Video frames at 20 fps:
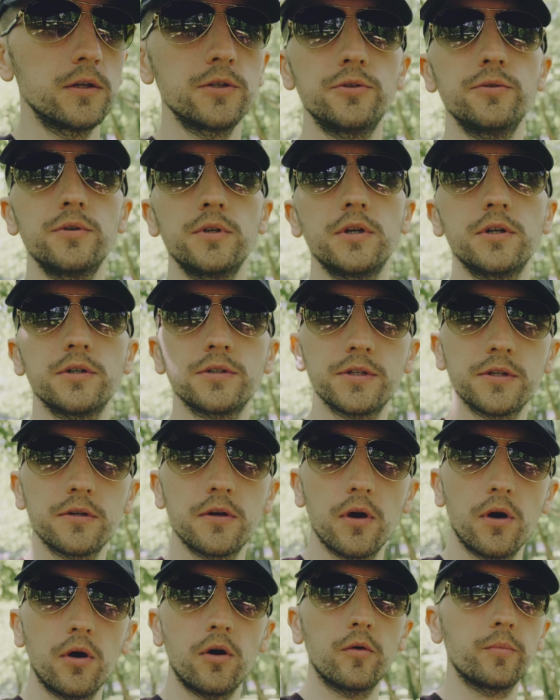2 years
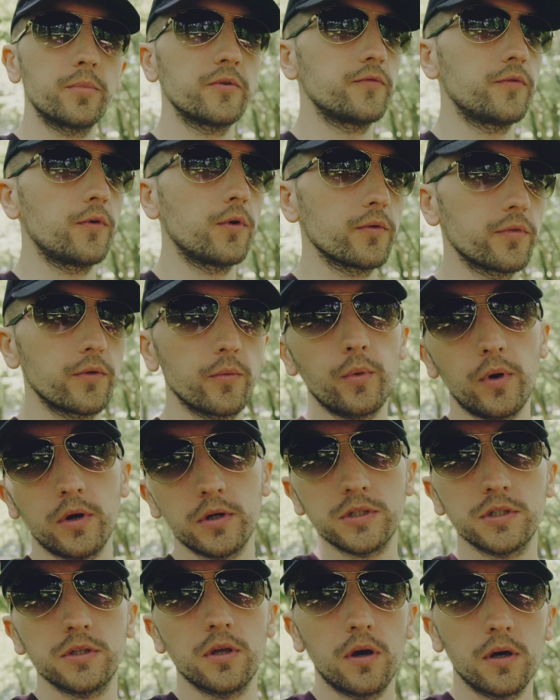ago, before the
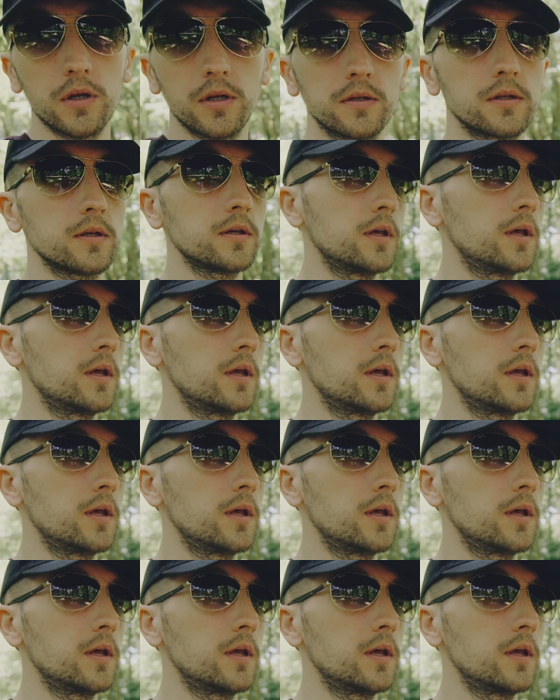war started,